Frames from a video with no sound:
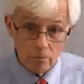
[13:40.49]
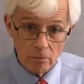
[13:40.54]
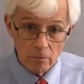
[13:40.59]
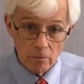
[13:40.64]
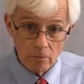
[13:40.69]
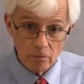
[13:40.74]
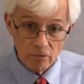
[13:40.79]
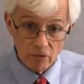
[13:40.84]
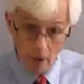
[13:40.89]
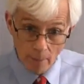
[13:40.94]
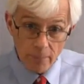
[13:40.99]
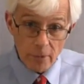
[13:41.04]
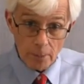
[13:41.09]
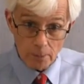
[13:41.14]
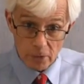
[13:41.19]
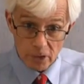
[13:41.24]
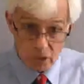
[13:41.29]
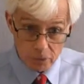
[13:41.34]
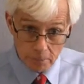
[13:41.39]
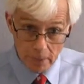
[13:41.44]
from the
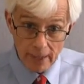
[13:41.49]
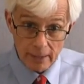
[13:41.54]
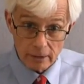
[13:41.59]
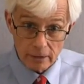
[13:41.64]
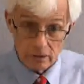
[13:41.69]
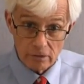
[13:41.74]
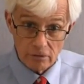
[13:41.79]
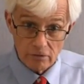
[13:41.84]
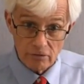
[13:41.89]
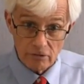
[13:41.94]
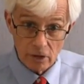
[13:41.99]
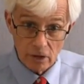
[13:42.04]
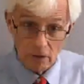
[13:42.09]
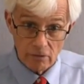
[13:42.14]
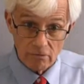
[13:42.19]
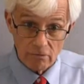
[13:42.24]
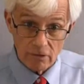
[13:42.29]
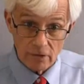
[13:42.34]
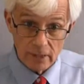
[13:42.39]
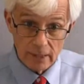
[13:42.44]
perspective
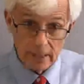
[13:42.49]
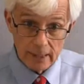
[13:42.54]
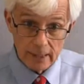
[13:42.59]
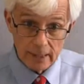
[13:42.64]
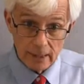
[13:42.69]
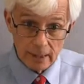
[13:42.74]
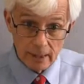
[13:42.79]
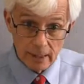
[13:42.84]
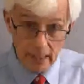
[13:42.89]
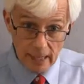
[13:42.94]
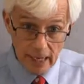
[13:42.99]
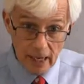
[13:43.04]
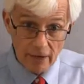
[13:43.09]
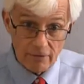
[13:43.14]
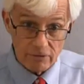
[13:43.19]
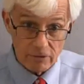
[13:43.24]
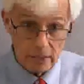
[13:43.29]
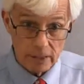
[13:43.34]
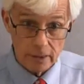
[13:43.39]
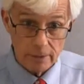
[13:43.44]
of
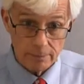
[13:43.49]
heaven,